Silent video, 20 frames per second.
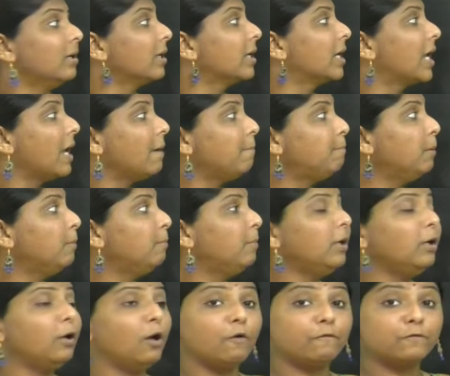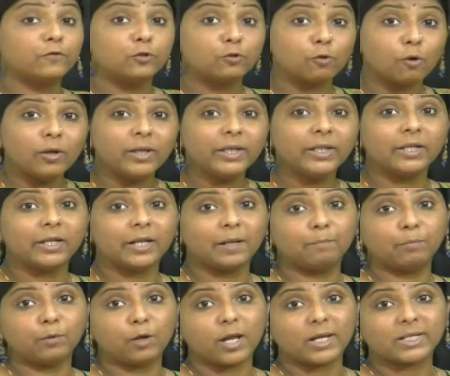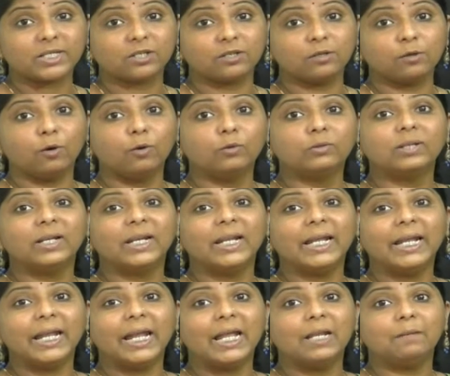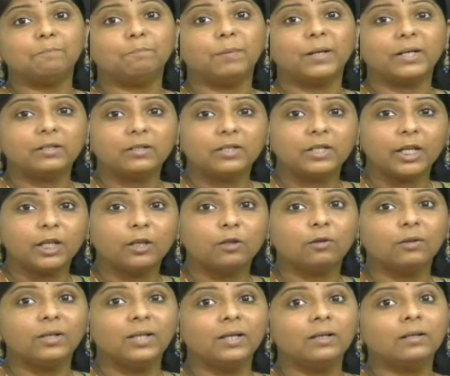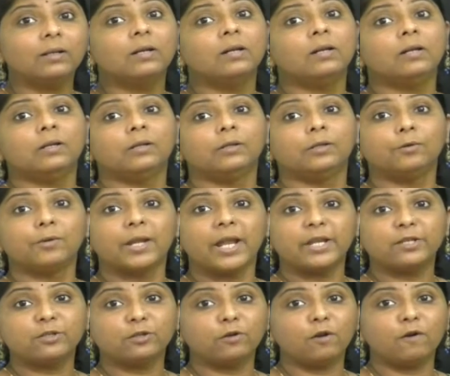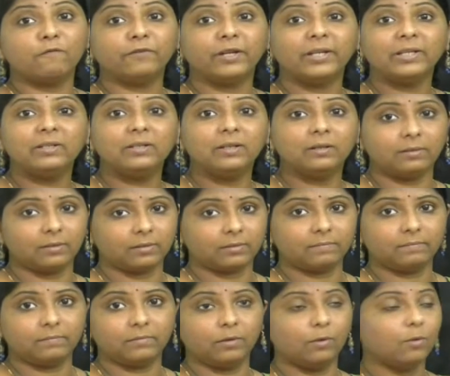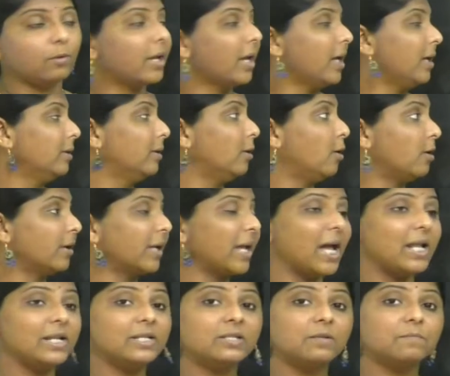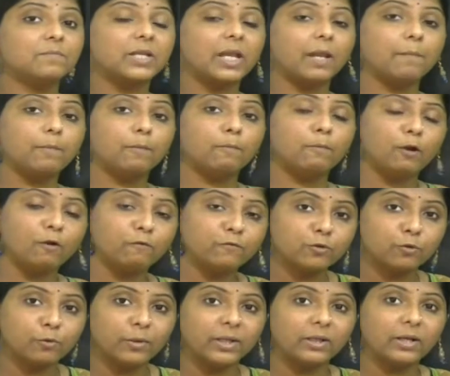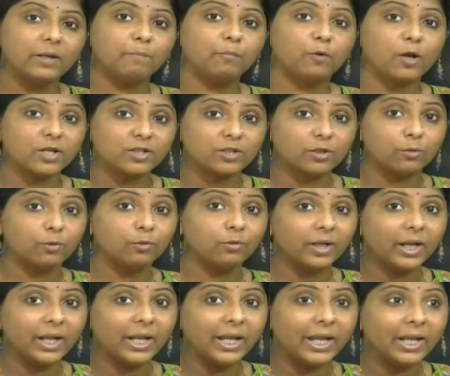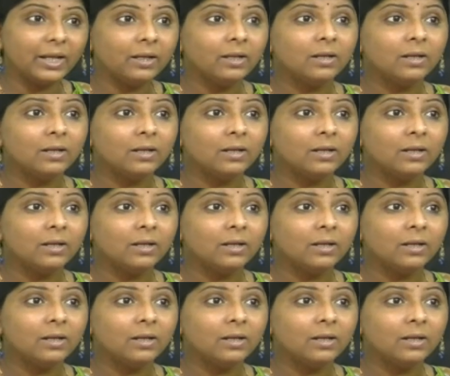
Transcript: capable of showing reproduction only in particular duration of an year. Okay, the organisms capable of showing reproduction only in